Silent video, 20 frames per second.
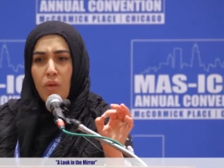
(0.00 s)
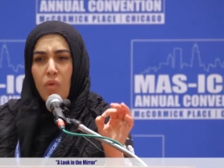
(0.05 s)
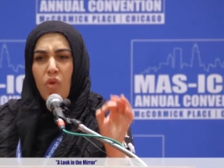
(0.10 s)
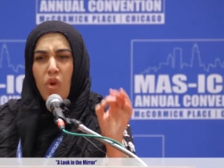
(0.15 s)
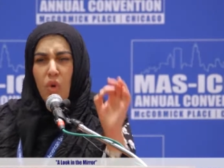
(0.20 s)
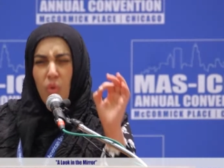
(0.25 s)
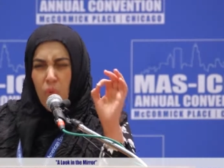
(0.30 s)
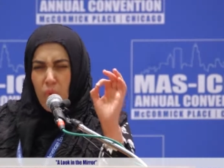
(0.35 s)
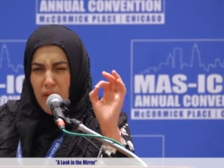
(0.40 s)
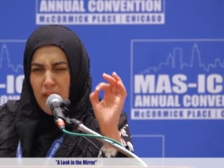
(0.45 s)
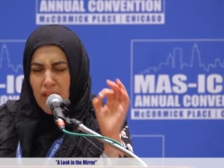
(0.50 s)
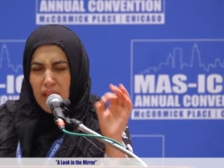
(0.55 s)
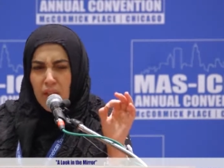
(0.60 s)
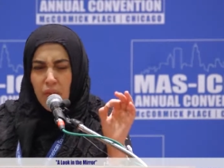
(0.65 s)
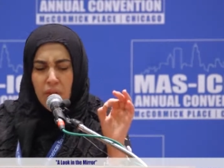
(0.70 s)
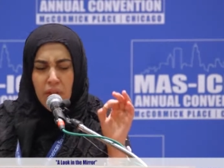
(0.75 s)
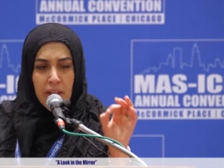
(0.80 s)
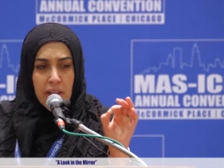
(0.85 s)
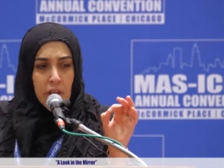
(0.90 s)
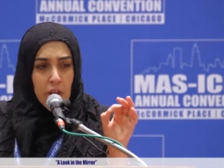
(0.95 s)
they're really,
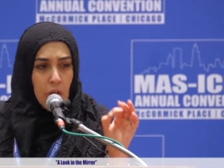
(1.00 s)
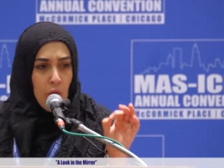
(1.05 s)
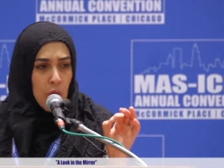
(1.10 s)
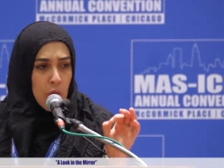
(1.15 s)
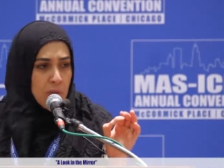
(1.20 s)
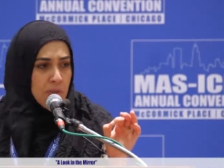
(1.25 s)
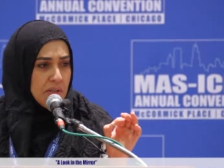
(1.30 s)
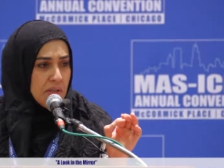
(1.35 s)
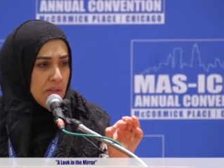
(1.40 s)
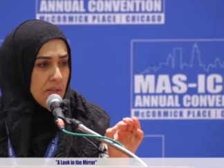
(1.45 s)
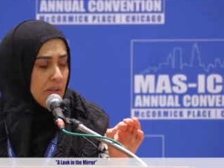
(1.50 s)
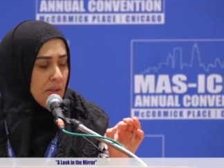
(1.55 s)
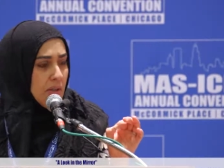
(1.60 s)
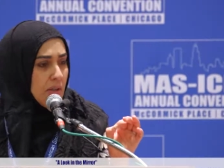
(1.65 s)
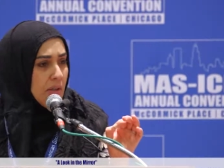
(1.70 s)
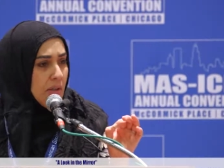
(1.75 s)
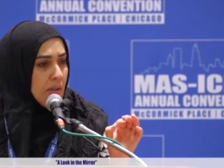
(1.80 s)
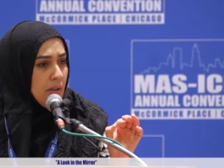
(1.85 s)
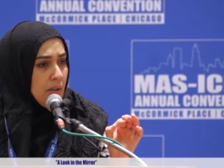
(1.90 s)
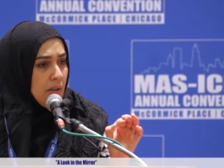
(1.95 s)
really close,
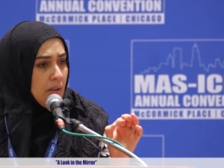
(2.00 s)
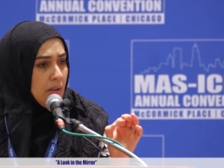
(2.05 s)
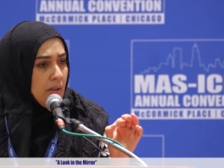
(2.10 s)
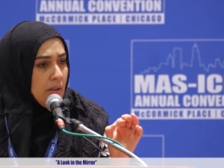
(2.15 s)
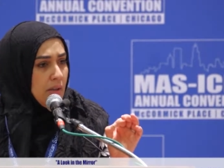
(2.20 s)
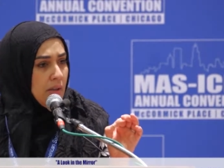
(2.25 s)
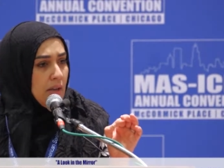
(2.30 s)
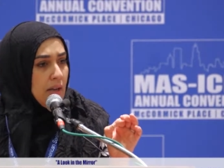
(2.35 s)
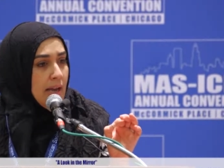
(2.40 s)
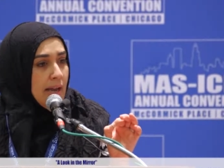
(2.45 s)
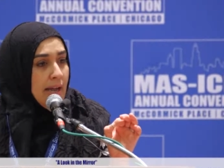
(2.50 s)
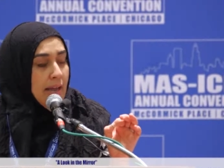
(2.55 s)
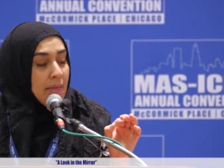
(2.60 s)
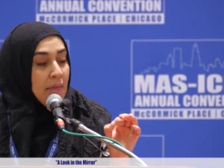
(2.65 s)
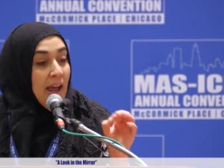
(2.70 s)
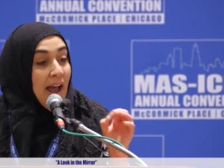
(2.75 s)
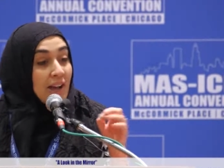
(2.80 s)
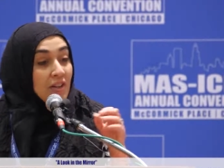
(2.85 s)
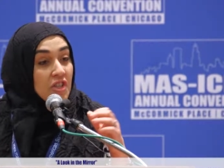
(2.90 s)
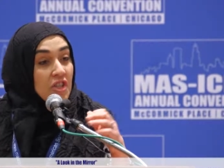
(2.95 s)

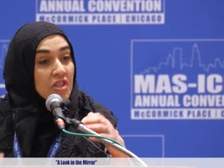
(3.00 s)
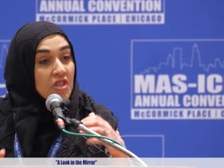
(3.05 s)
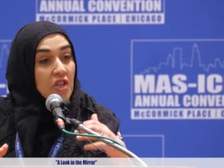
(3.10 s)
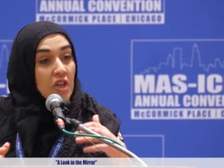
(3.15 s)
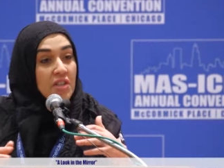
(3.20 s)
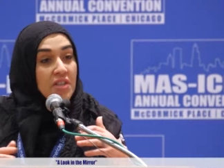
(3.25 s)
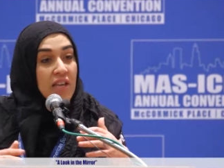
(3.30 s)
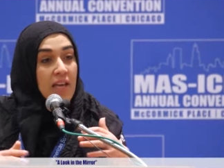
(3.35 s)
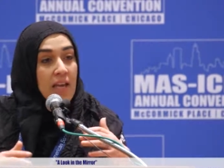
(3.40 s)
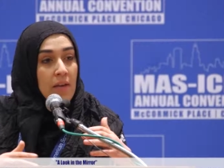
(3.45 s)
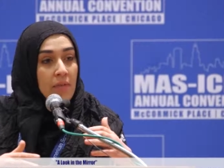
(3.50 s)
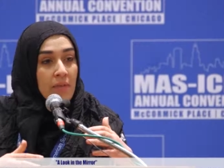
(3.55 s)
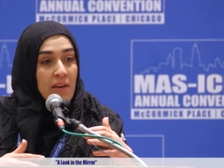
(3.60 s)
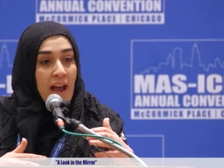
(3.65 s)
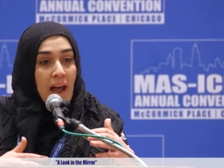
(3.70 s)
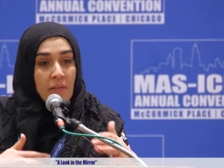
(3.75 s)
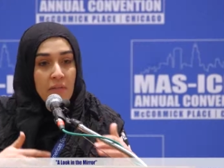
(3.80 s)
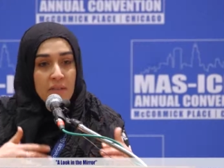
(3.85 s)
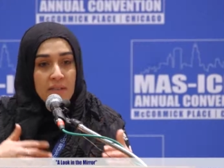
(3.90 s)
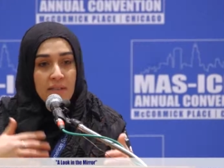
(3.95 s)
they actually start to even
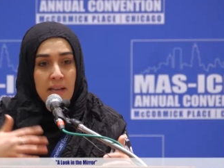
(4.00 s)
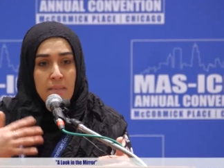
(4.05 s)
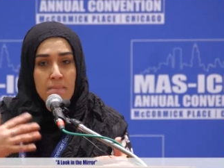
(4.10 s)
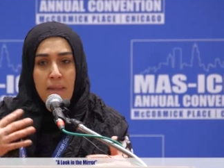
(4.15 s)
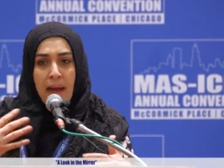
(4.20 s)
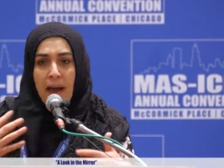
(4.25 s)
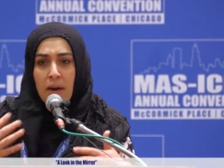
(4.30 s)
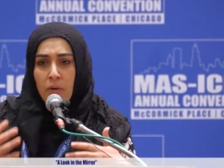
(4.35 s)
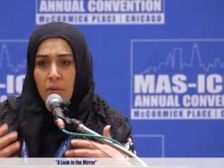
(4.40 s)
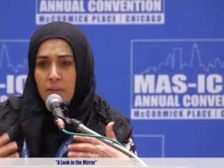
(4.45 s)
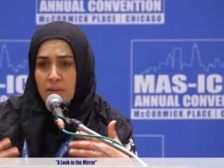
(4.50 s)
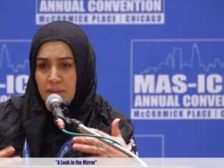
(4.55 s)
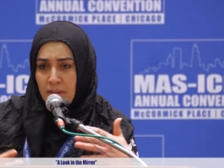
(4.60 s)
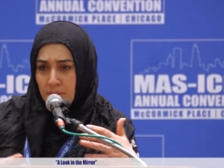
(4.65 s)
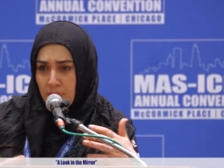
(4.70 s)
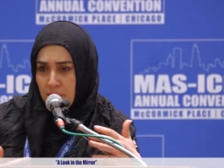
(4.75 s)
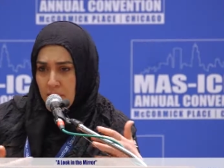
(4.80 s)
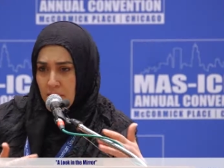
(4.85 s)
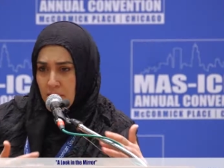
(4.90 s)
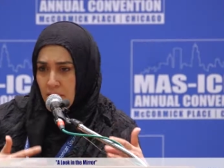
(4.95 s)
have the same
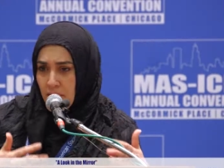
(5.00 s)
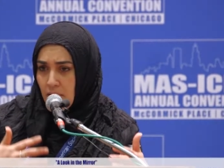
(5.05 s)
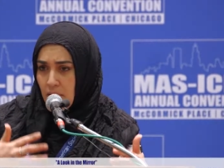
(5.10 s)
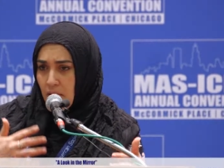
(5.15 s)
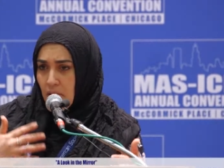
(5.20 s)
mannerisms.